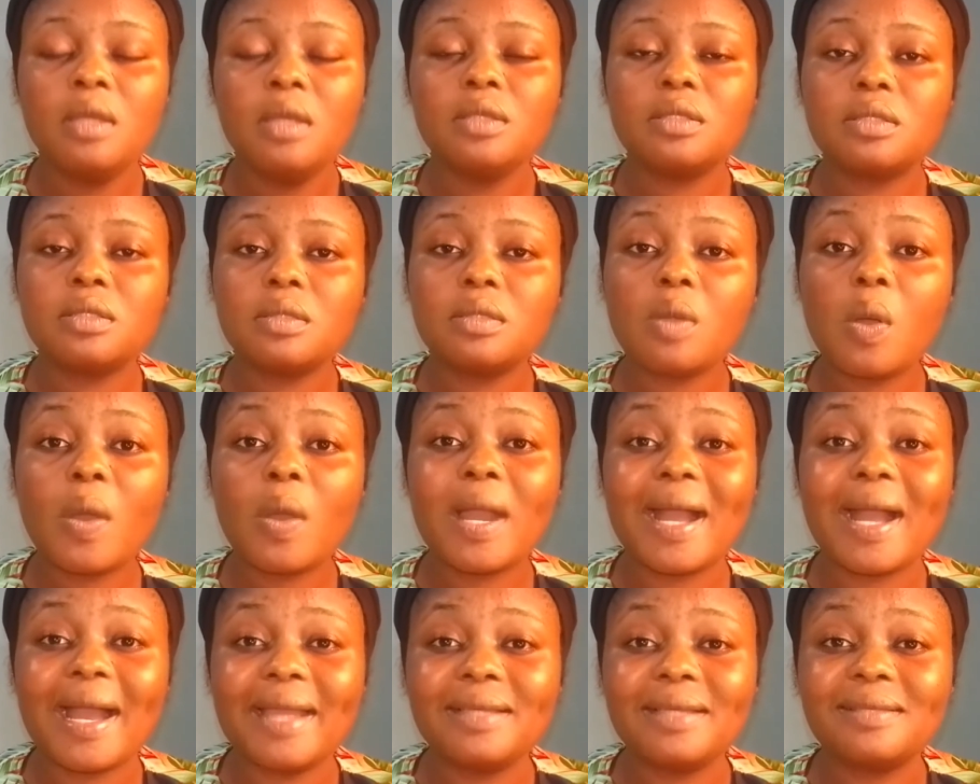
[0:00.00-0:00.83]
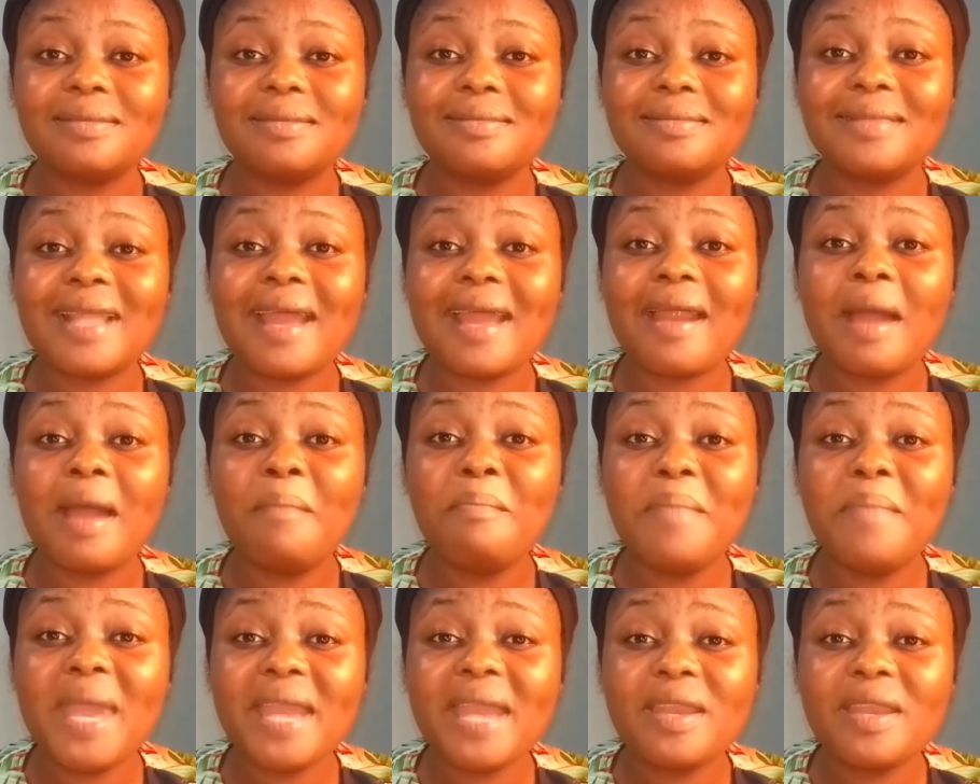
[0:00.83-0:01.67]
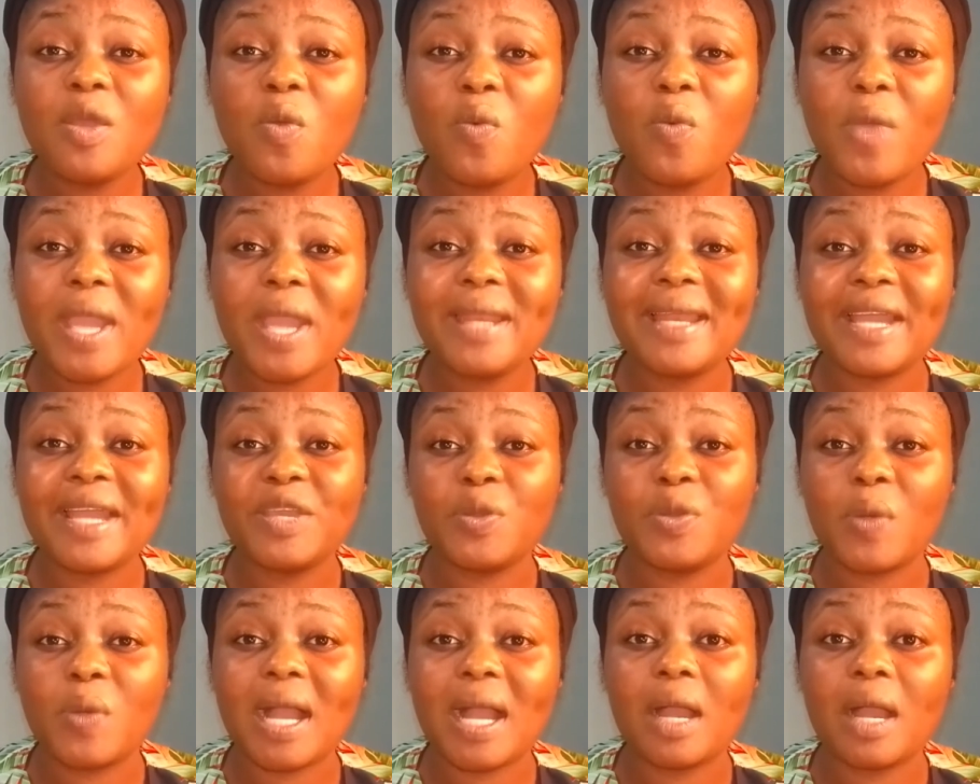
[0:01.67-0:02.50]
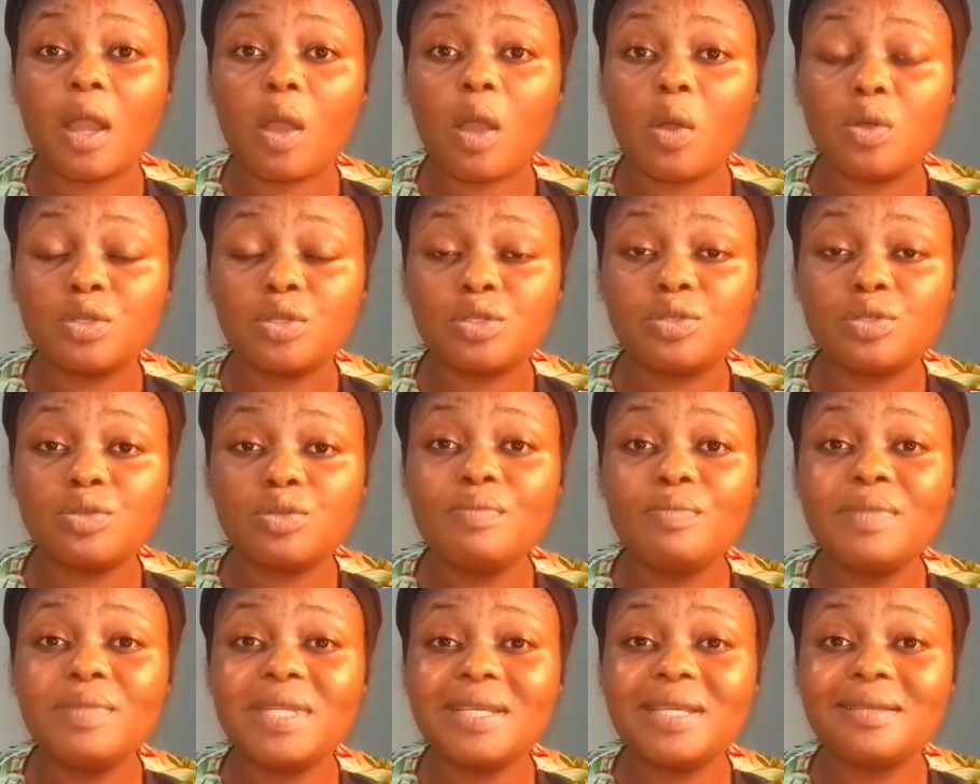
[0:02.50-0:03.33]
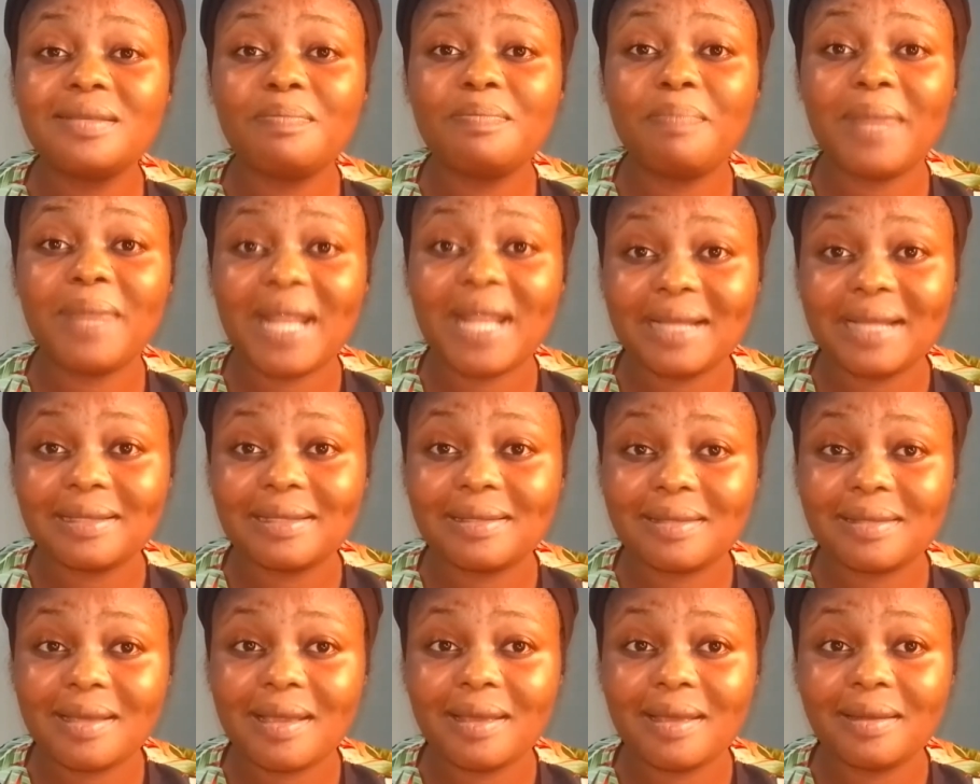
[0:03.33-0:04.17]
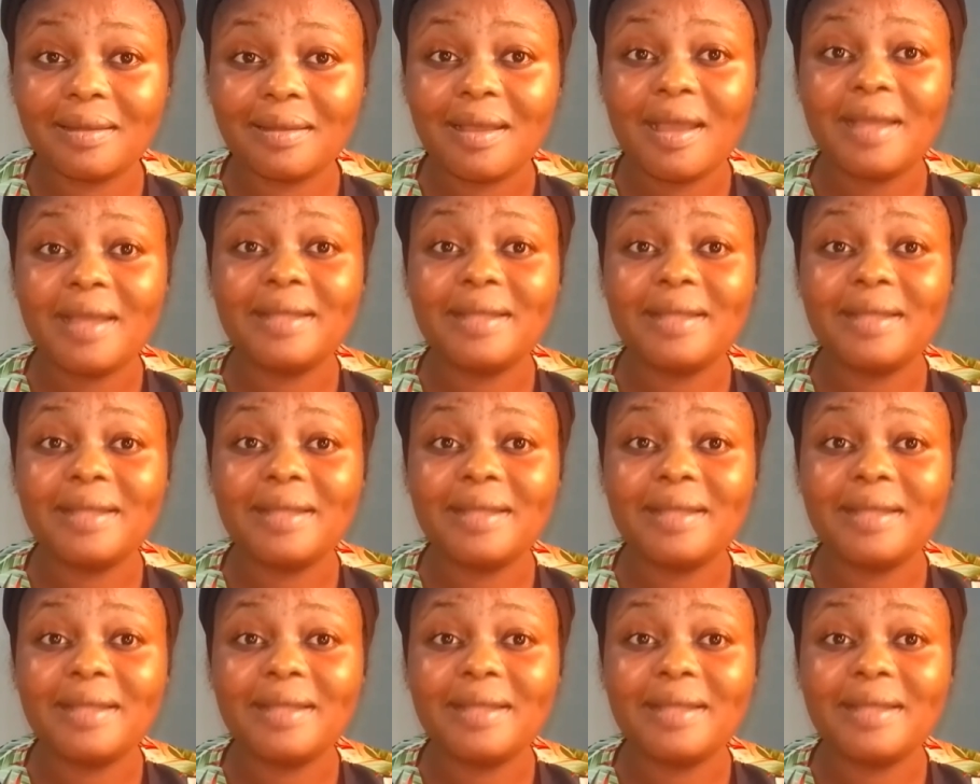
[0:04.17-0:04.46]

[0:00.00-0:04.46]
So guys, there are many ways that you can consume this plantain.